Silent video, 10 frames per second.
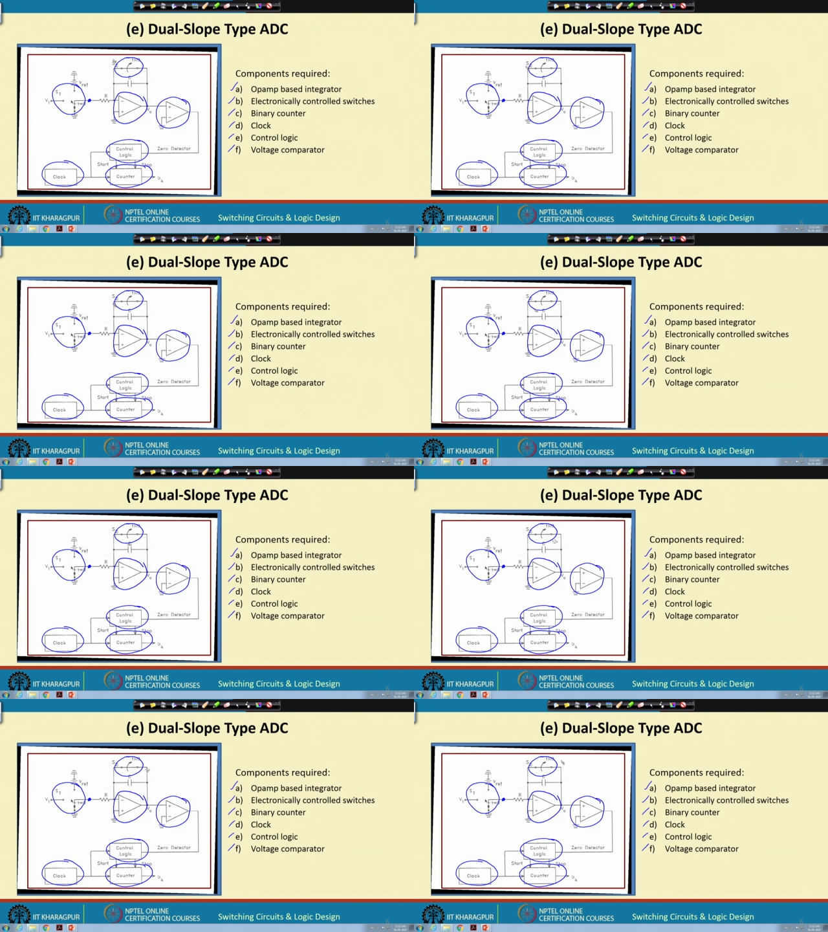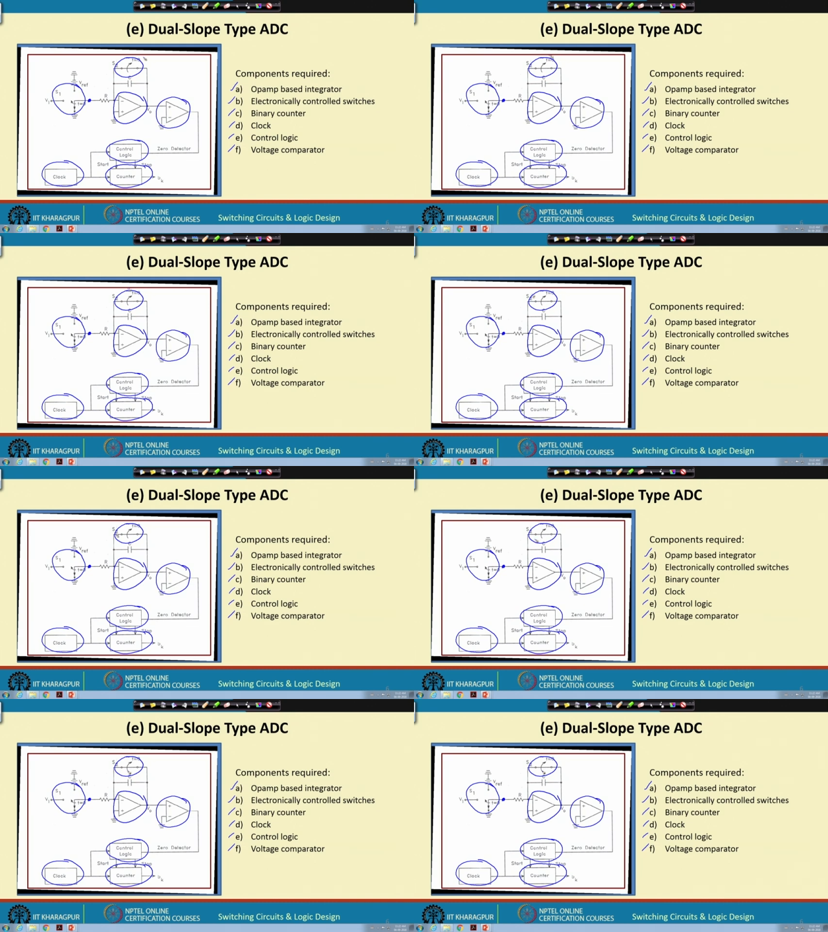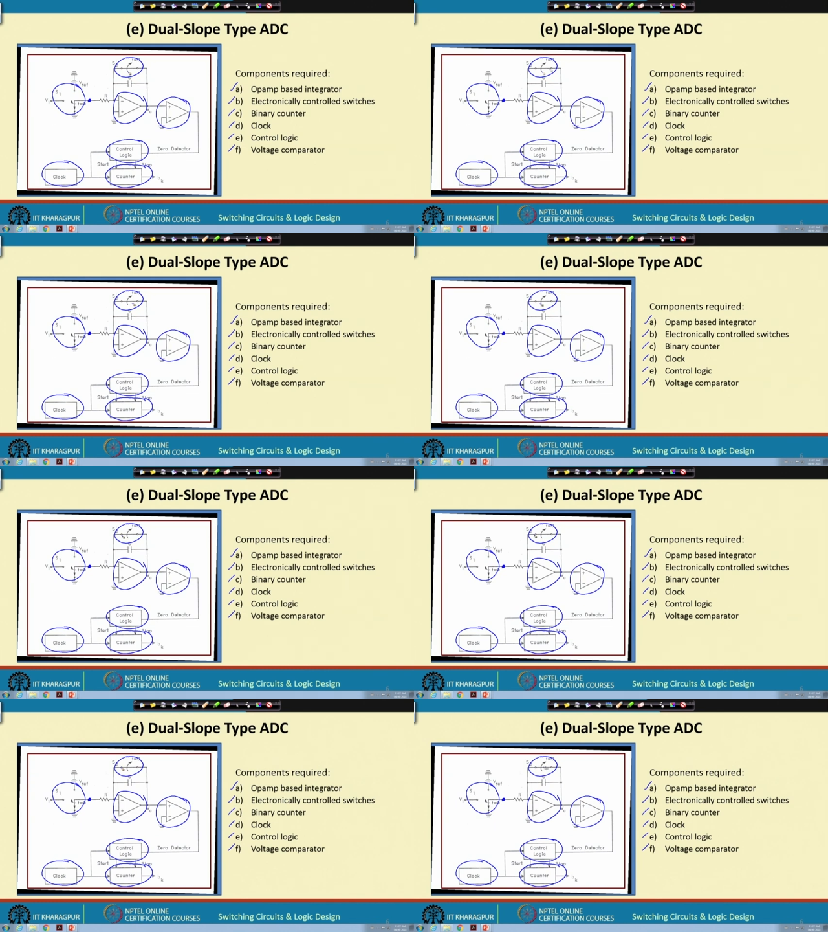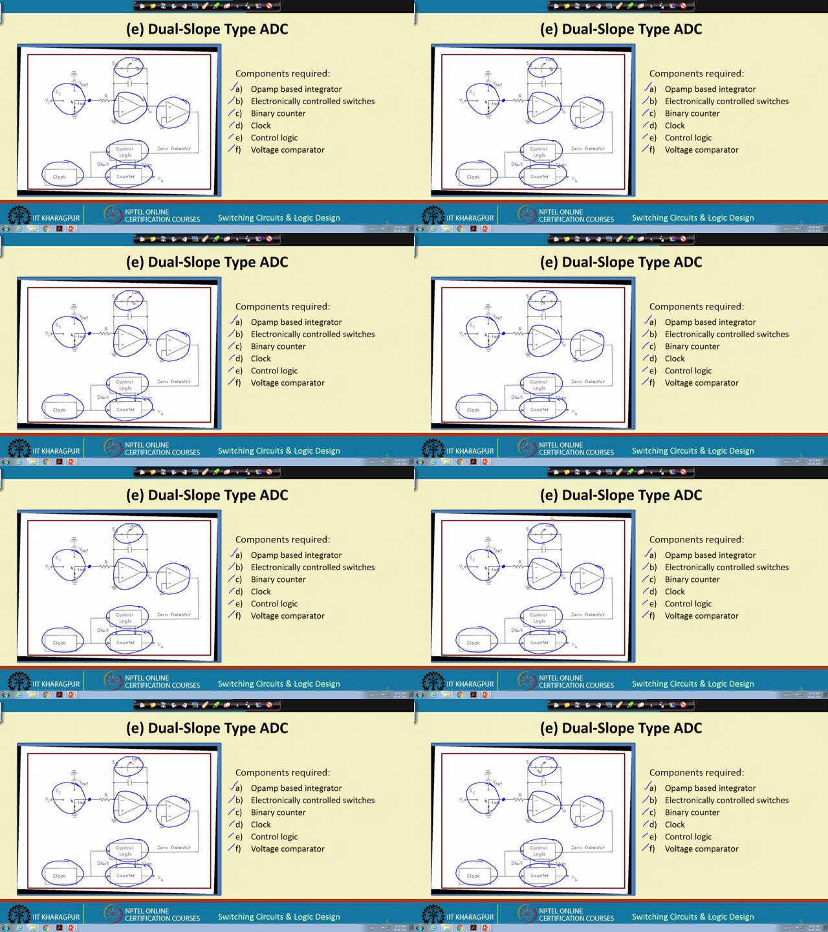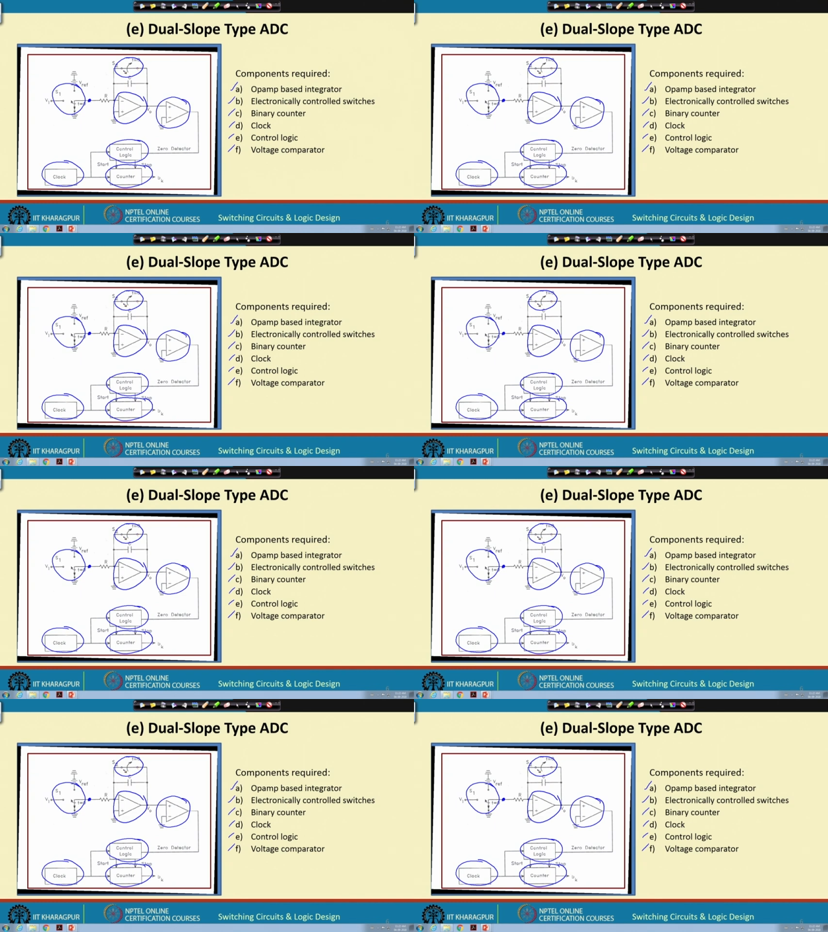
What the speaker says: No face is visible, so there are no lips to read.